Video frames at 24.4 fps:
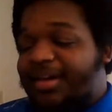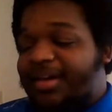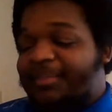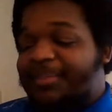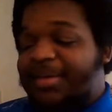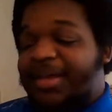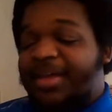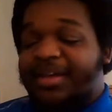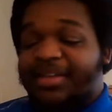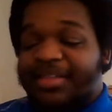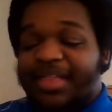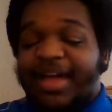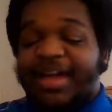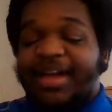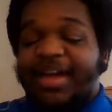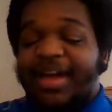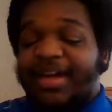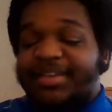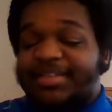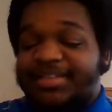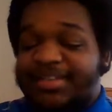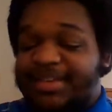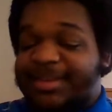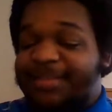I mean, like
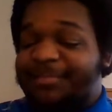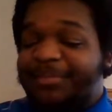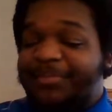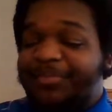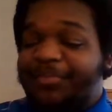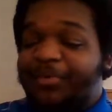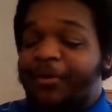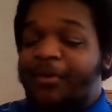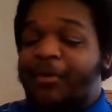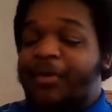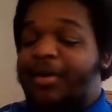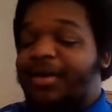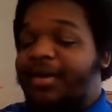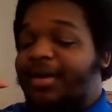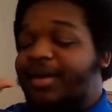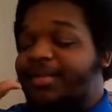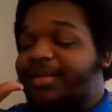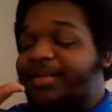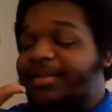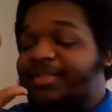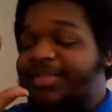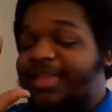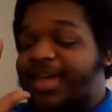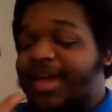I said
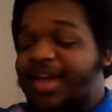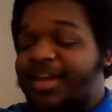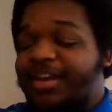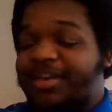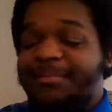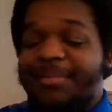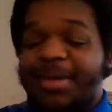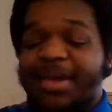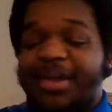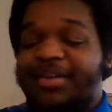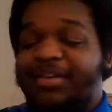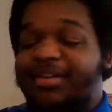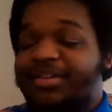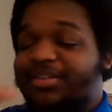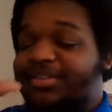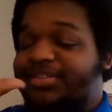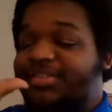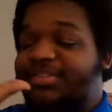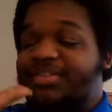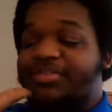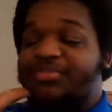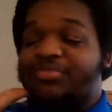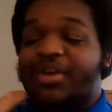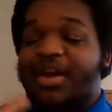before, the
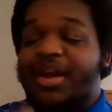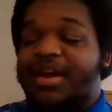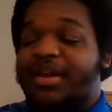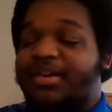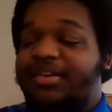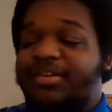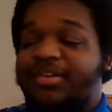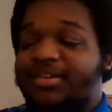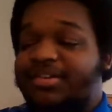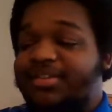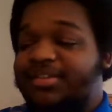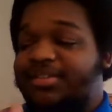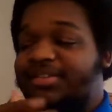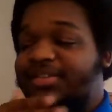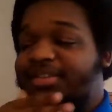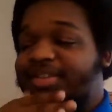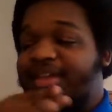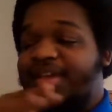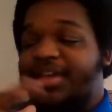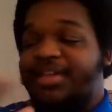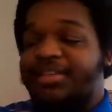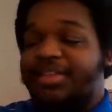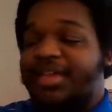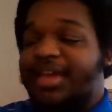animators, the writers,
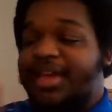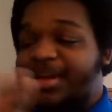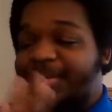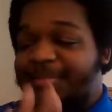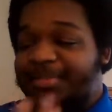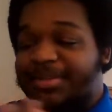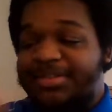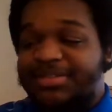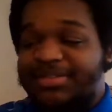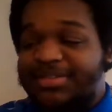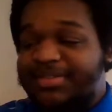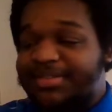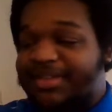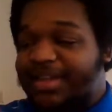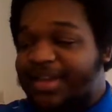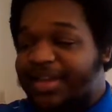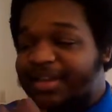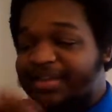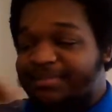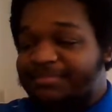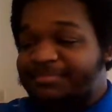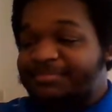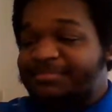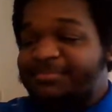
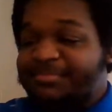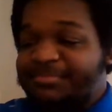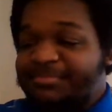the